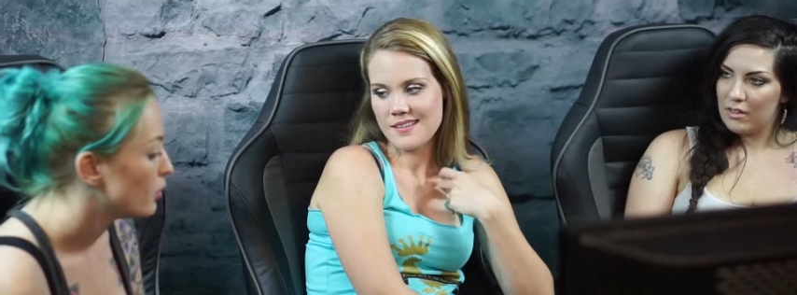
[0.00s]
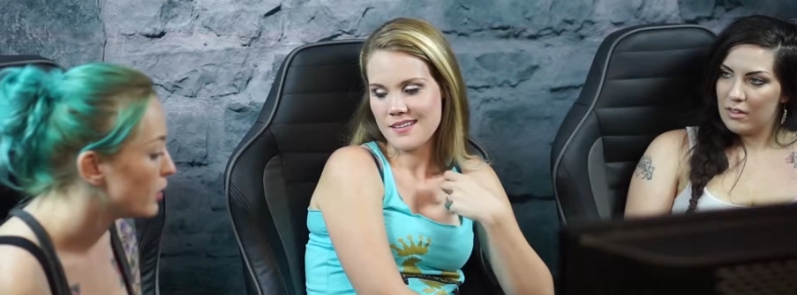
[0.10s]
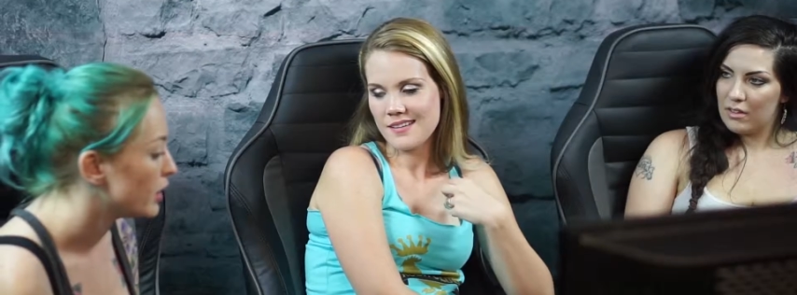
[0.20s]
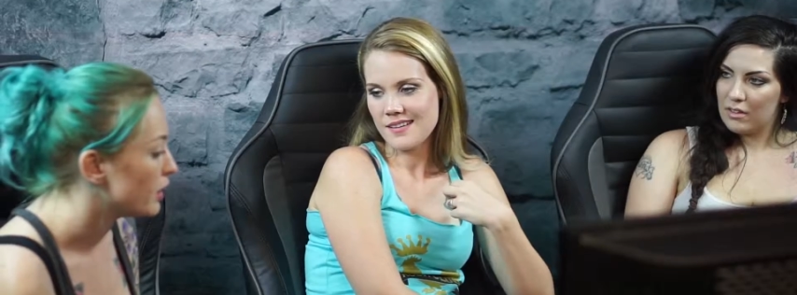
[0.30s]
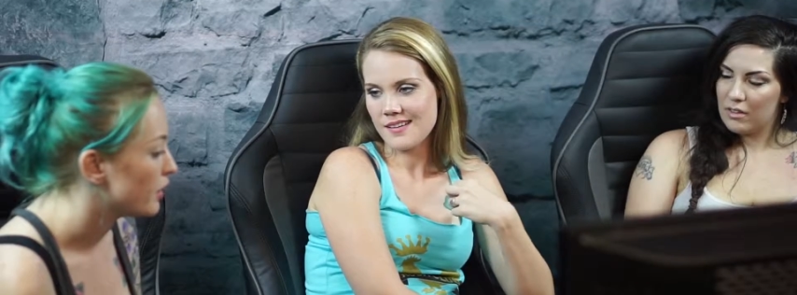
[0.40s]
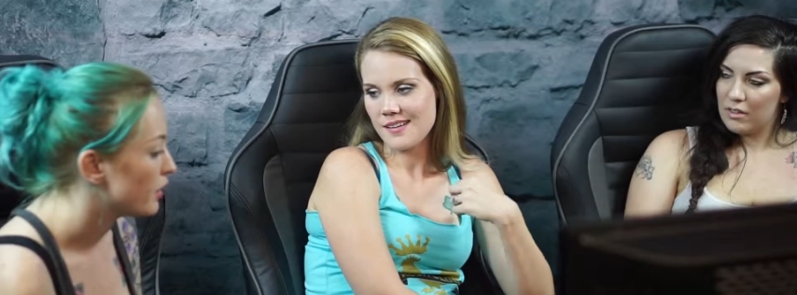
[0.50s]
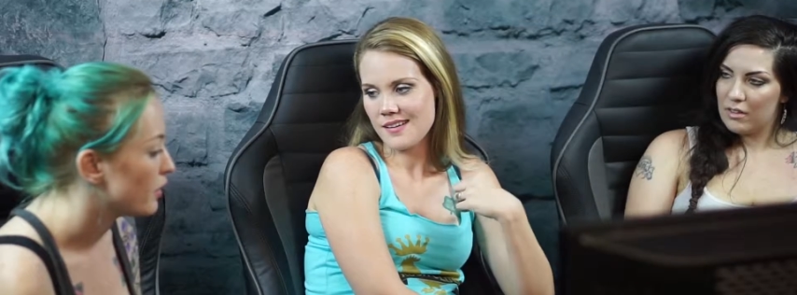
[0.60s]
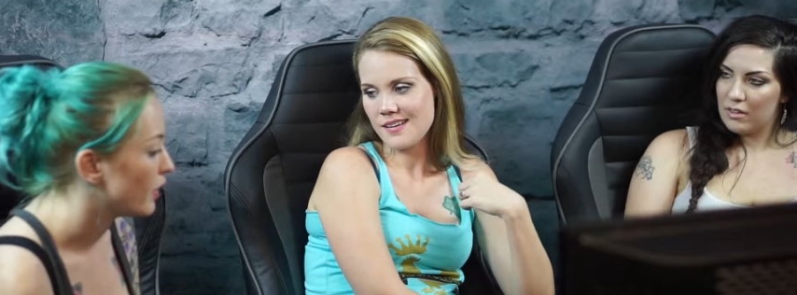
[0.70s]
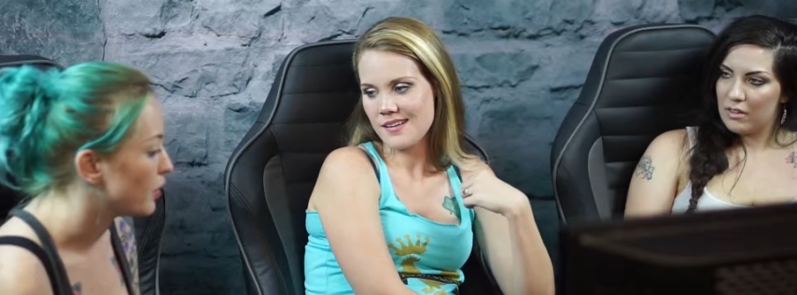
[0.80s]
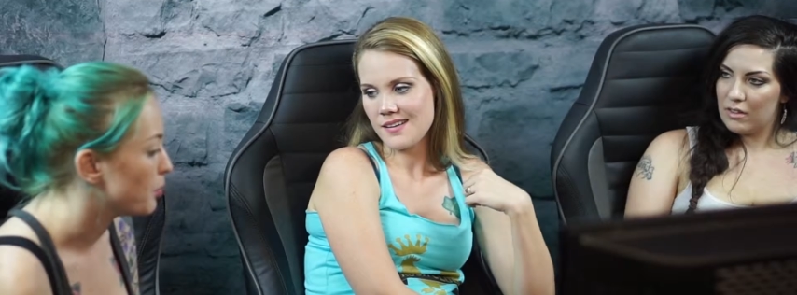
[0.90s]
Speaker 1: with
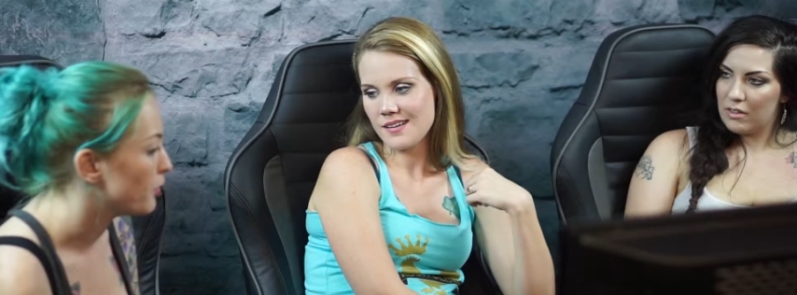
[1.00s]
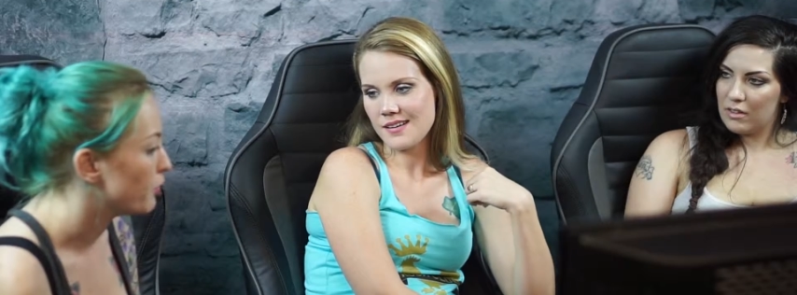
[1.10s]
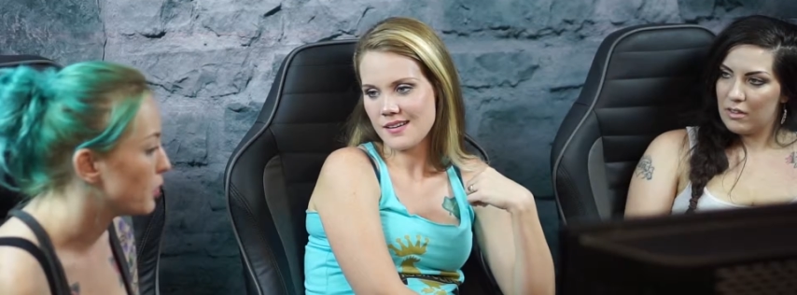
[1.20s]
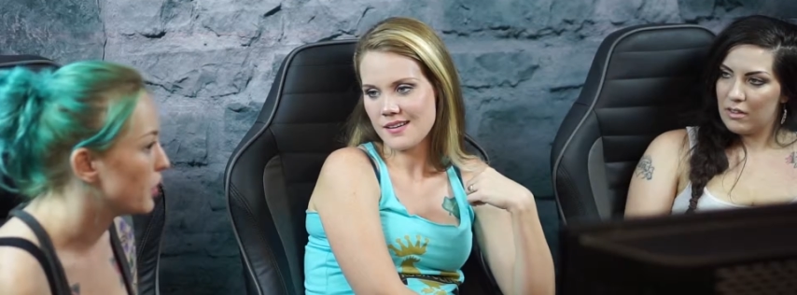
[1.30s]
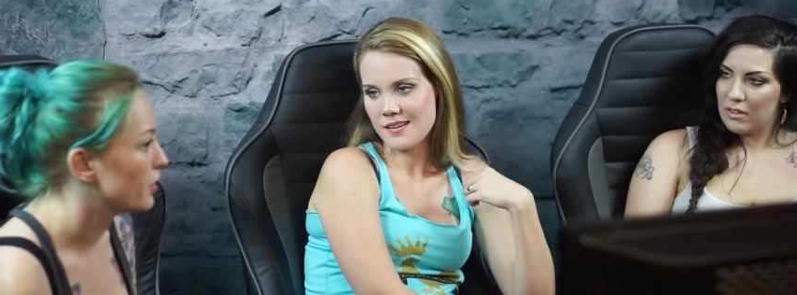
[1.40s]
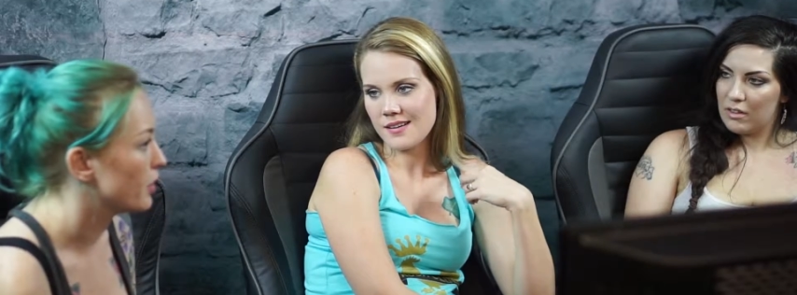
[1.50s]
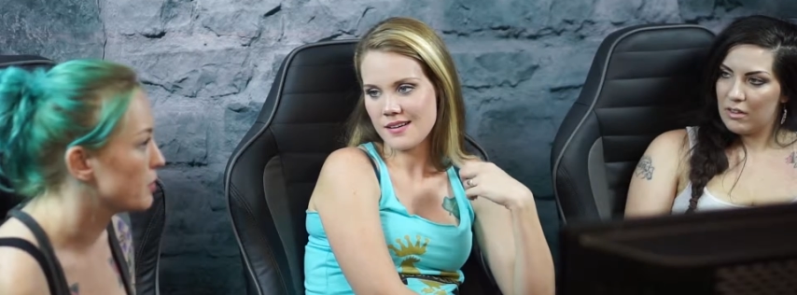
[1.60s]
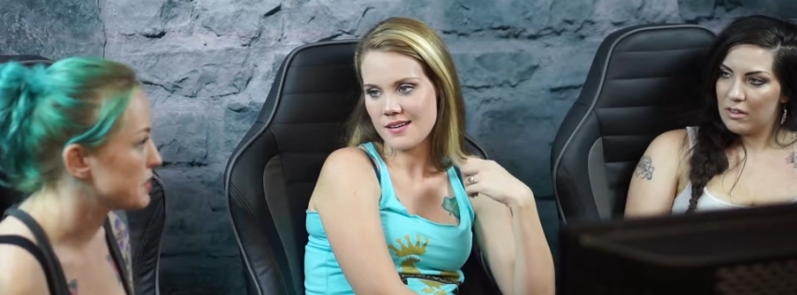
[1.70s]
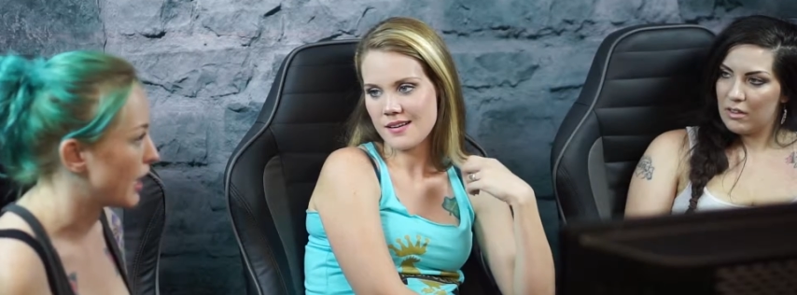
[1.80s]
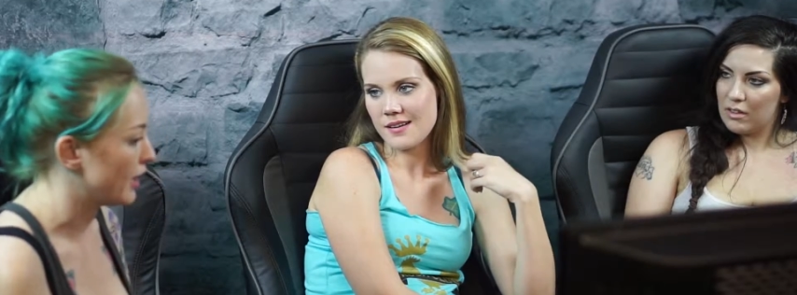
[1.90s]
like before there
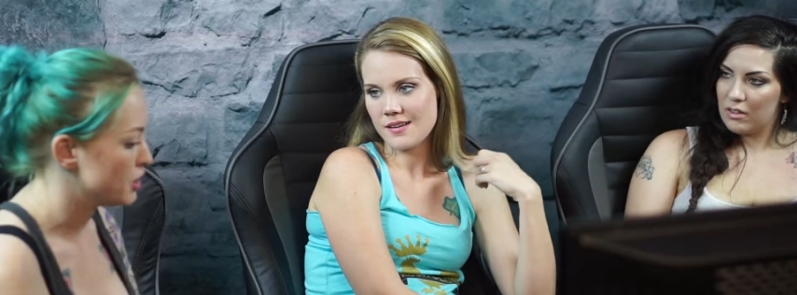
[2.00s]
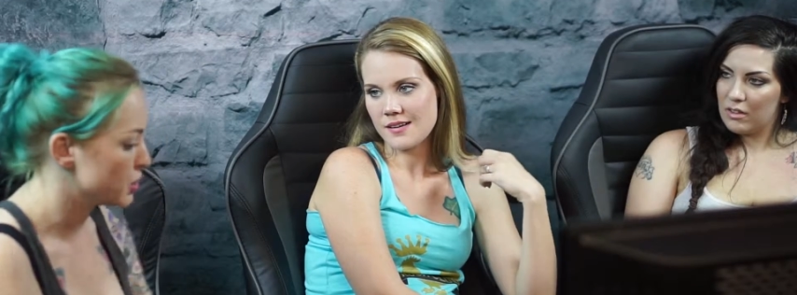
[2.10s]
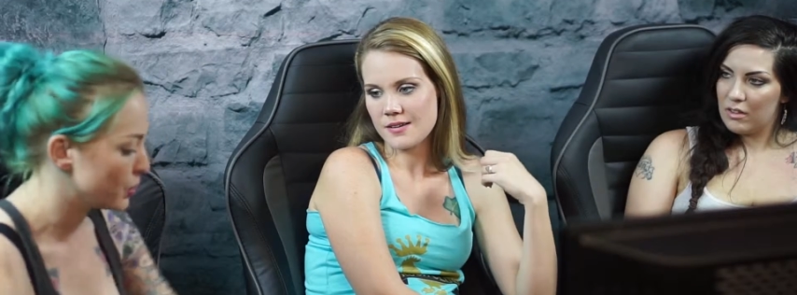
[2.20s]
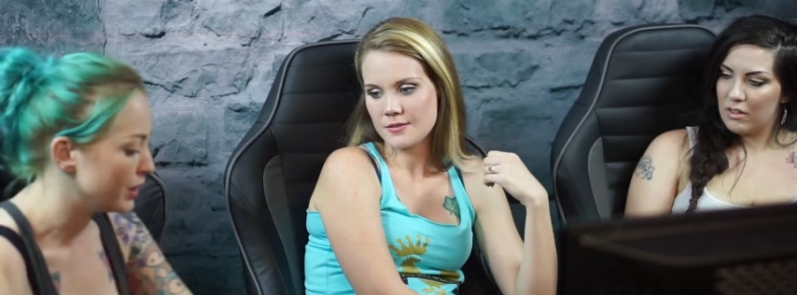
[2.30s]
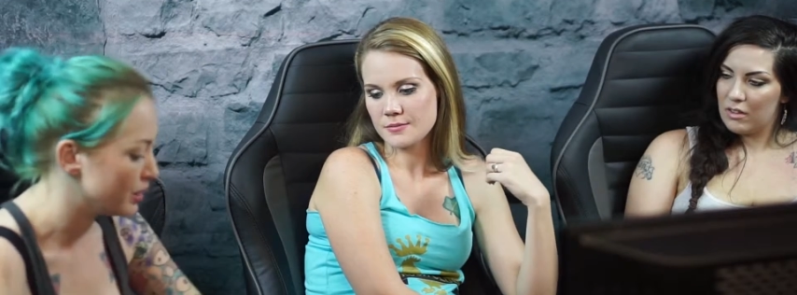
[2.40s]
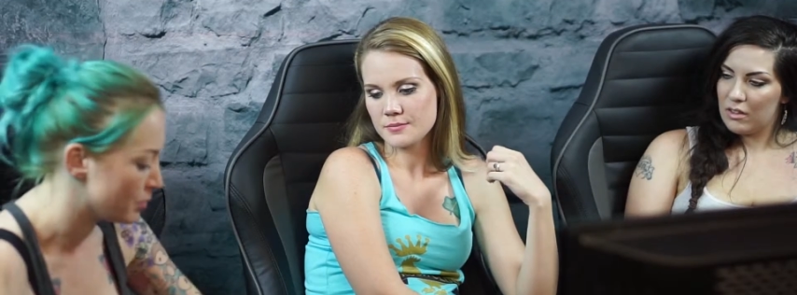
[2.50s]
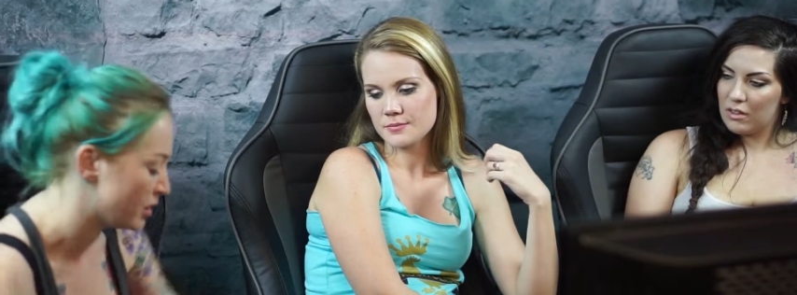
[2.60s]
was actually a